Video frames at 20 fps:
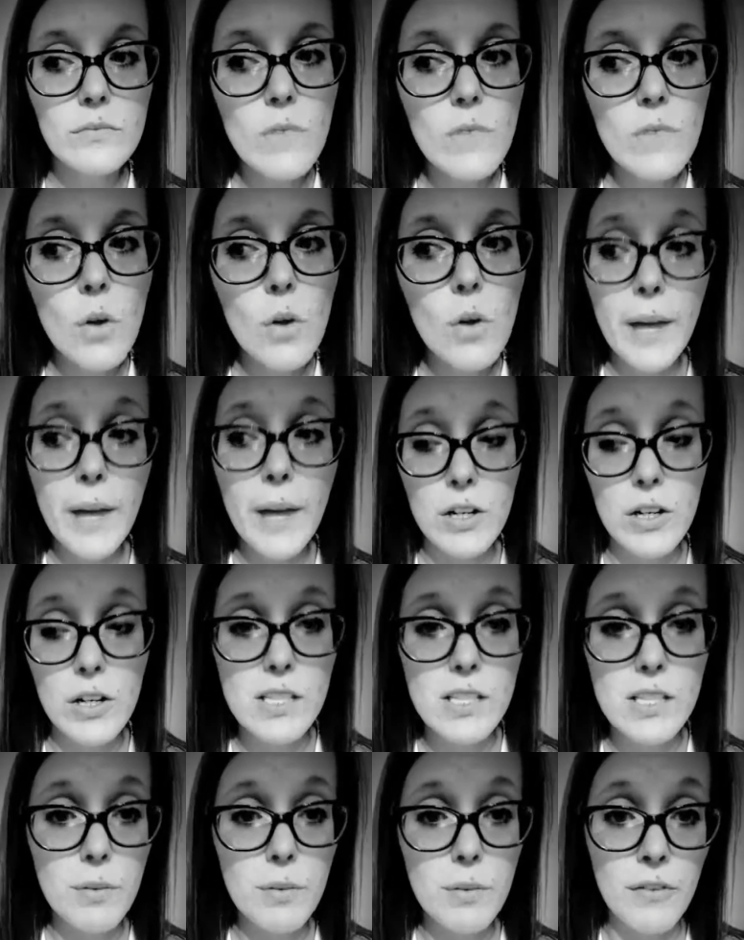or
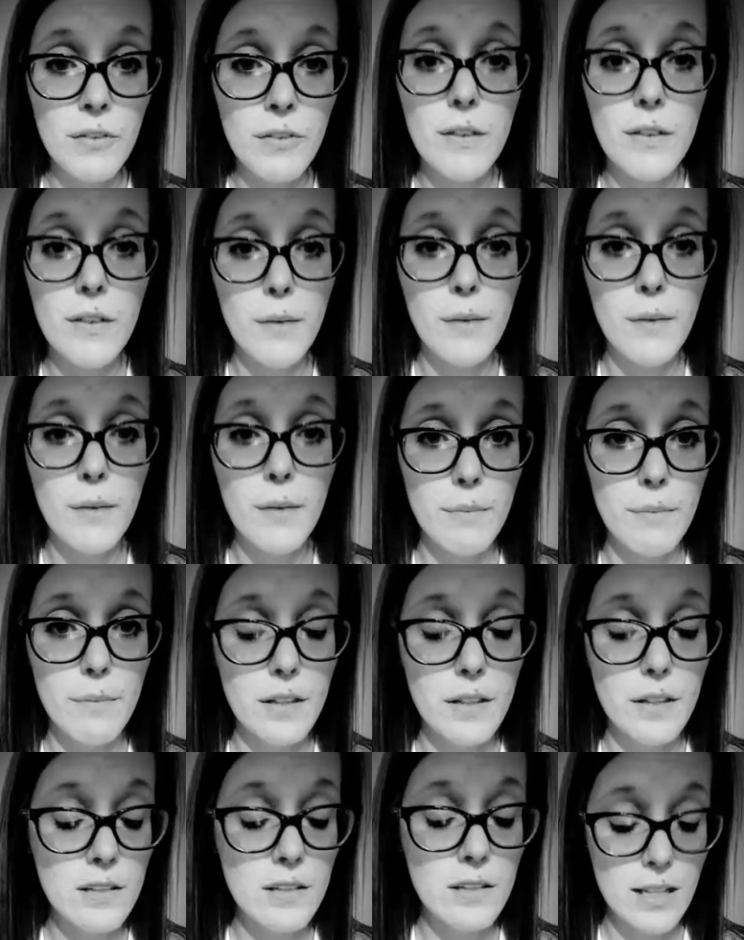parents prefer them not
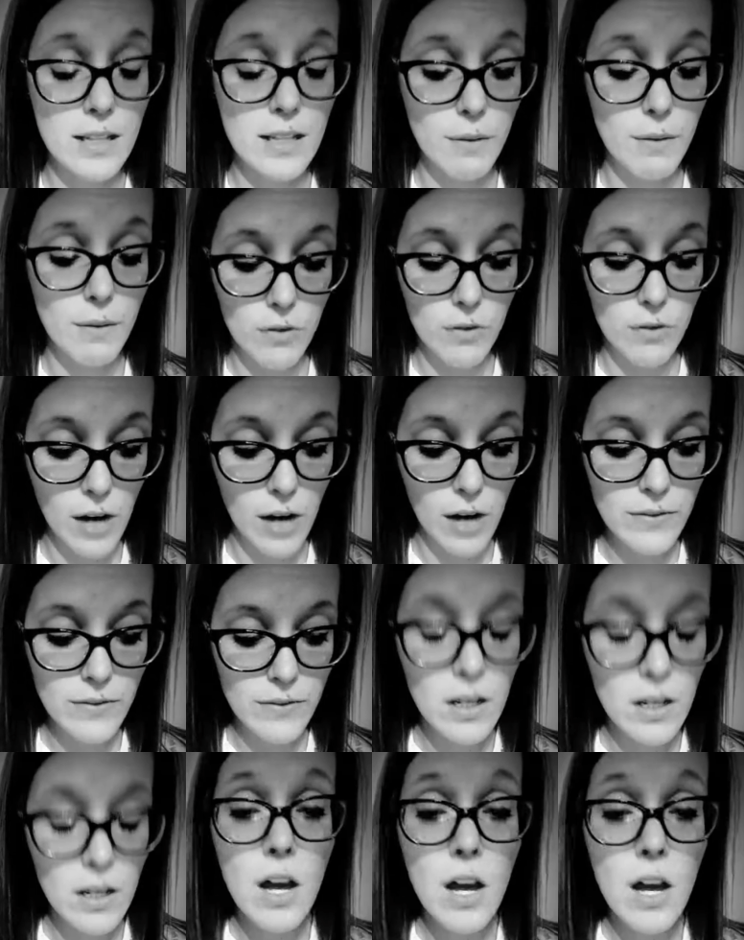to be photographed.
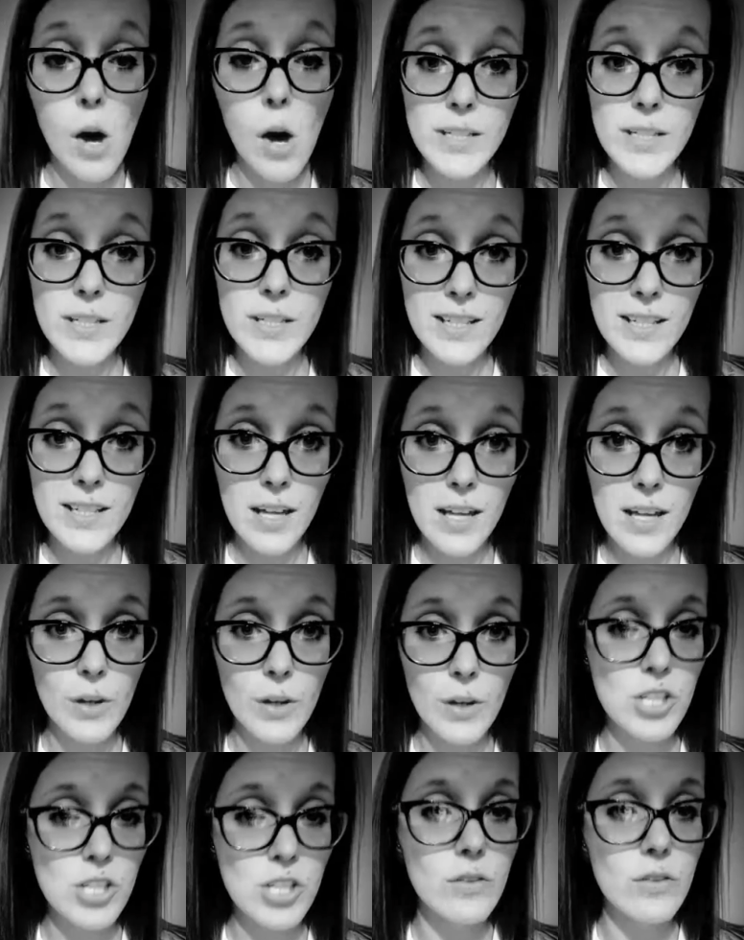Always ask that
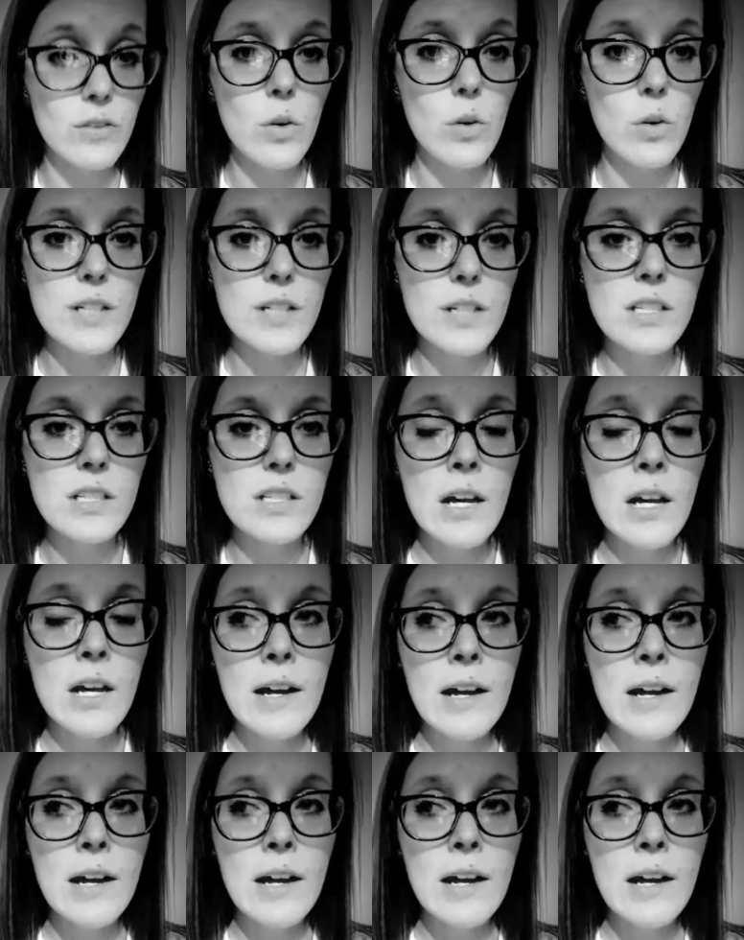question, of course.